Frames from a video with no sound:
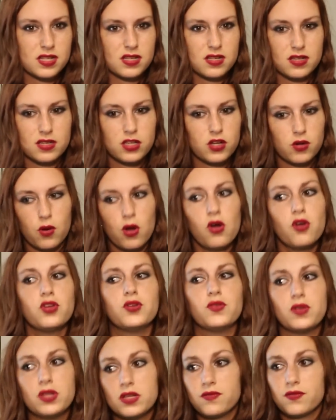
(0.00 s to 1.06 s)
And you know, all
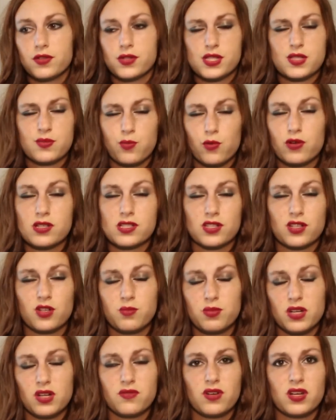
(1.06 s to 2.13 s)
you need for the sport is a
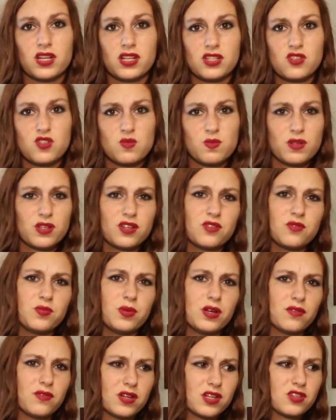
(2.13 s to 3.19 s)
good pair of running shoes, but a good
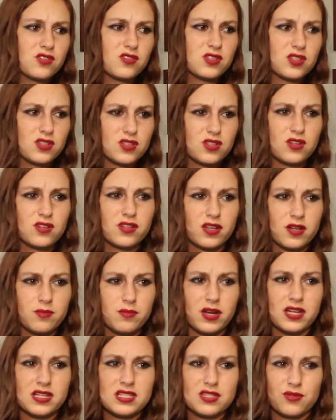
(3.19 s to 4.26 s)
pair of running shoes is hard to come by.